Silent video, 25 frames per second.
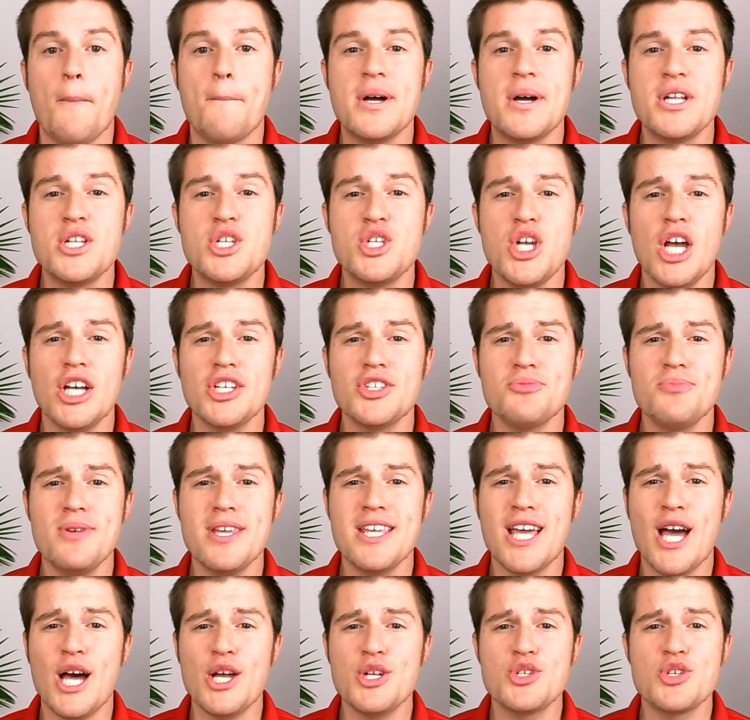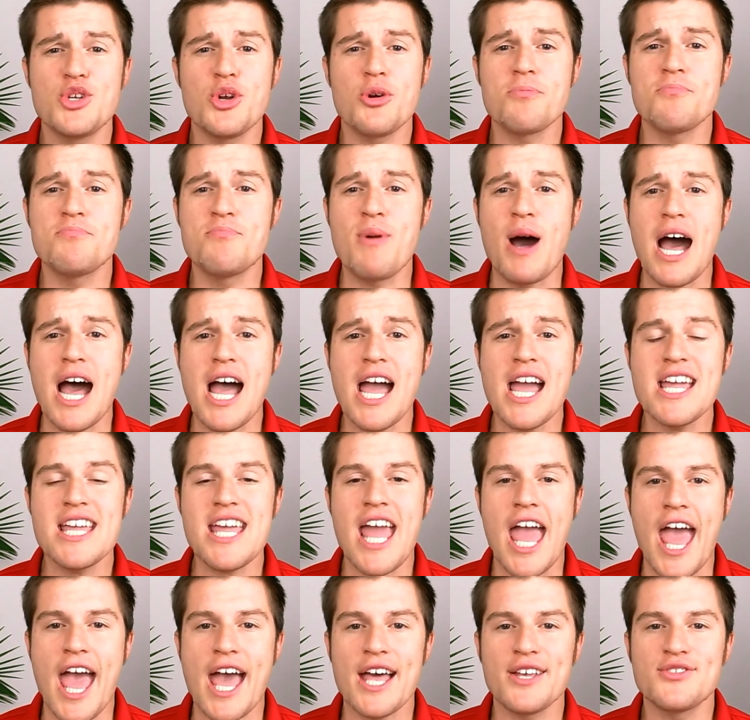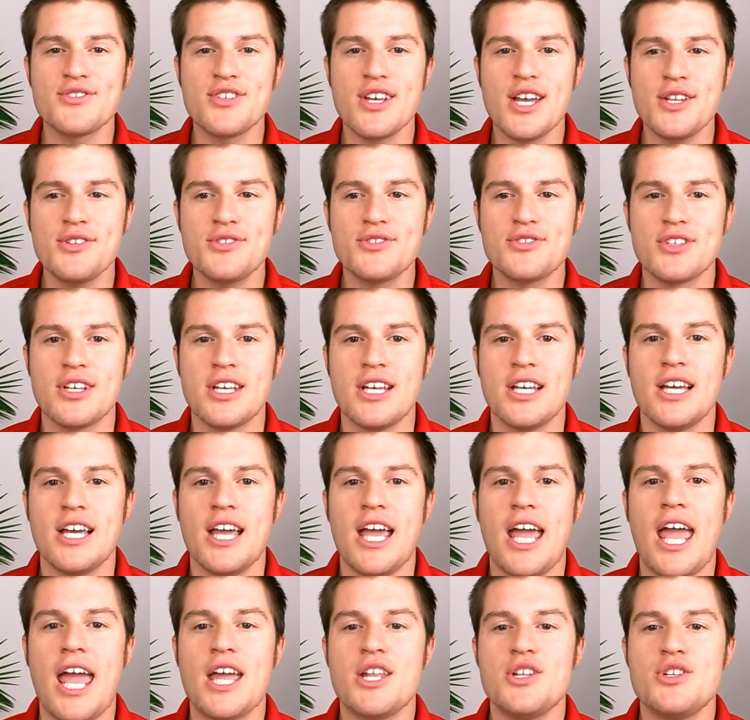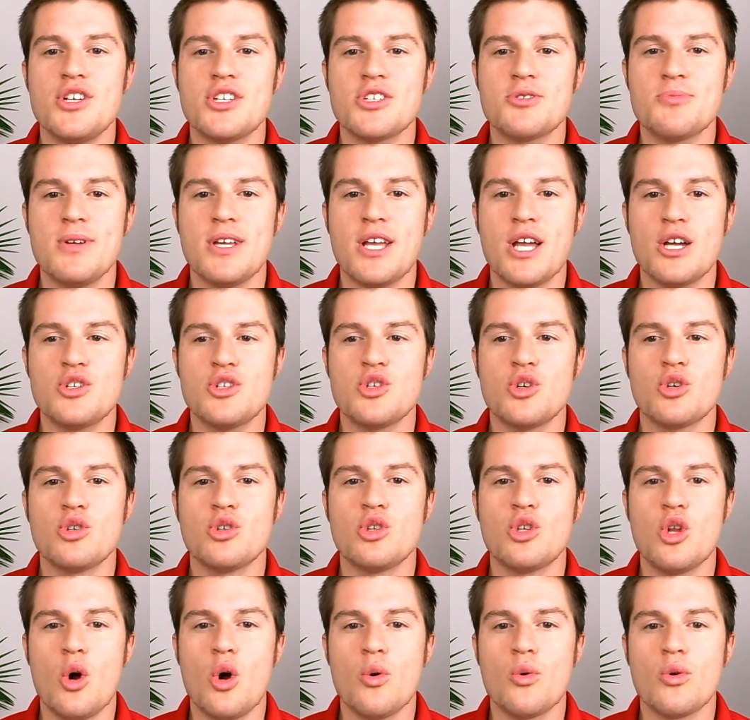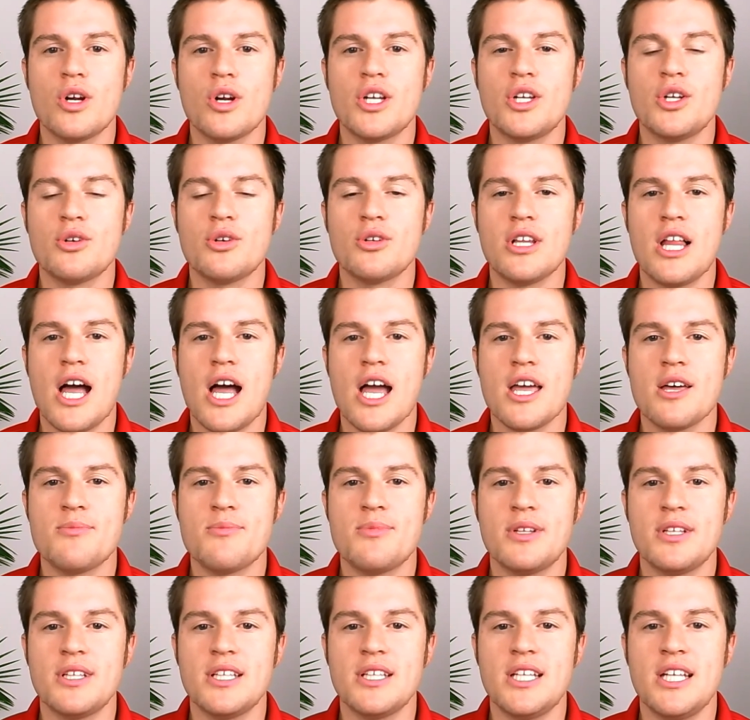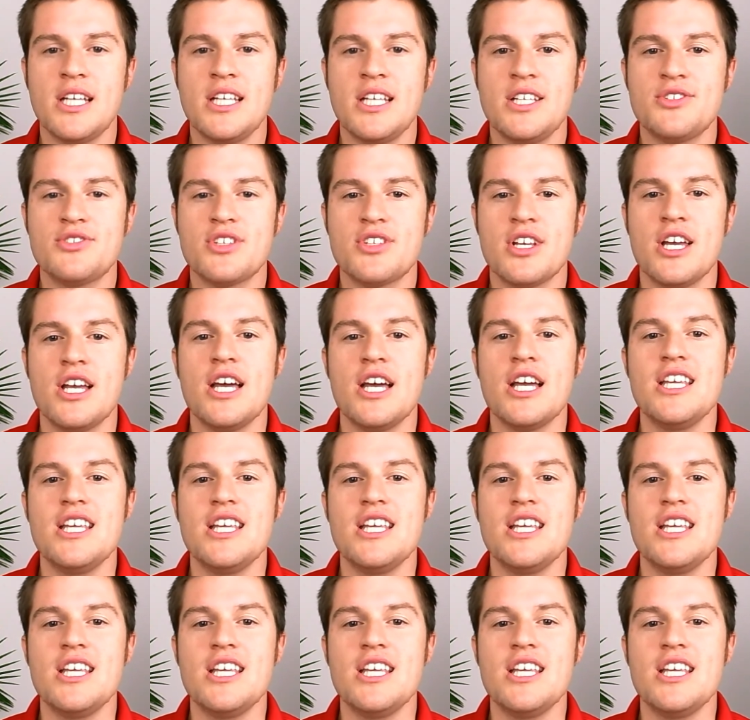But just because you're buying assets and just because you're lowering your liabilities,